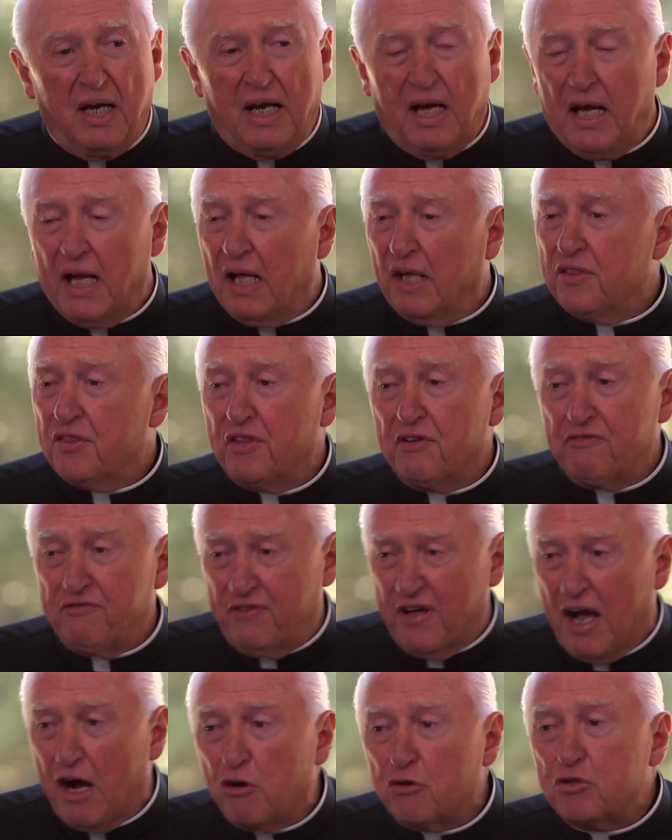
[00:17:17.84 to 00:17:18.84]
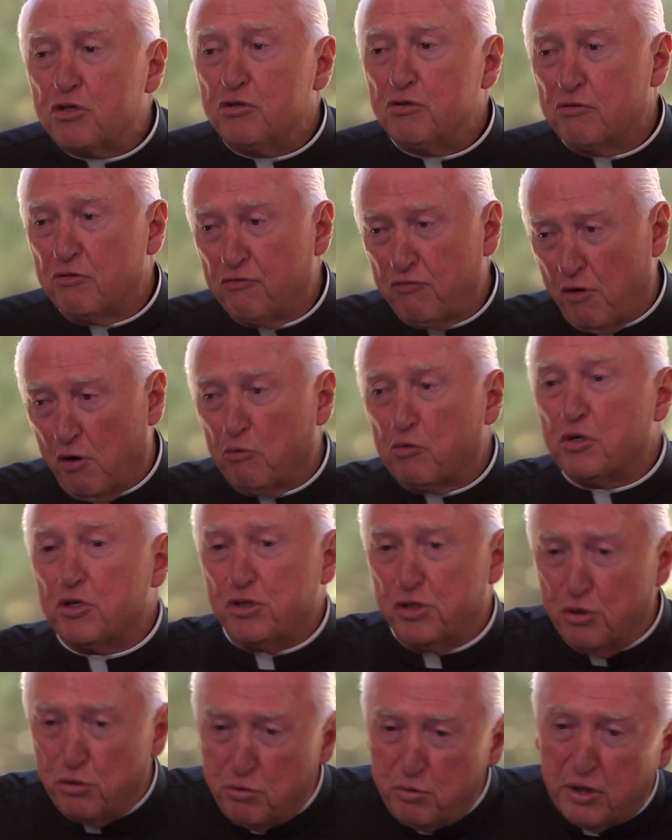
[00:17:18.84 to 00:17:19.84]
and the value of what we're
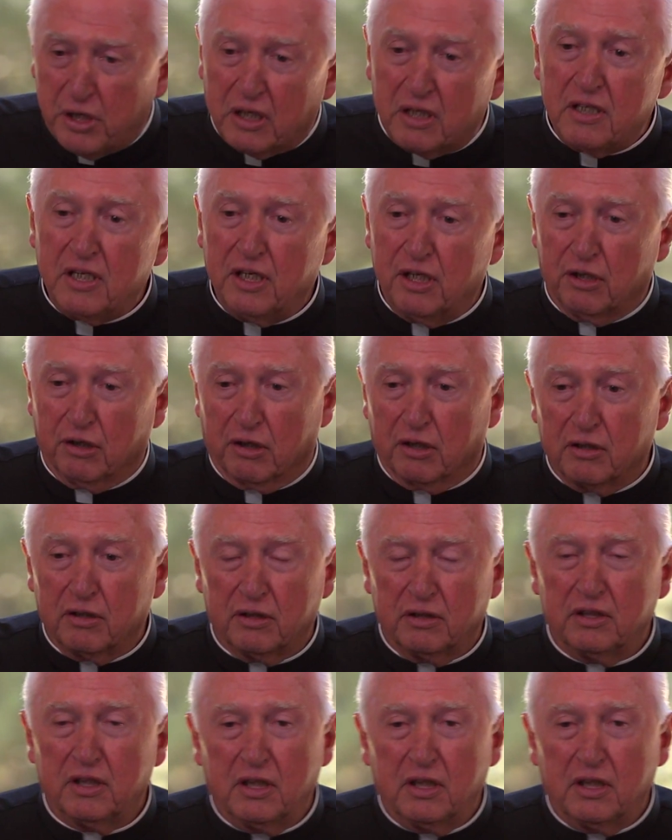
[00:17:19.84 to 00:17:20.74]
doing here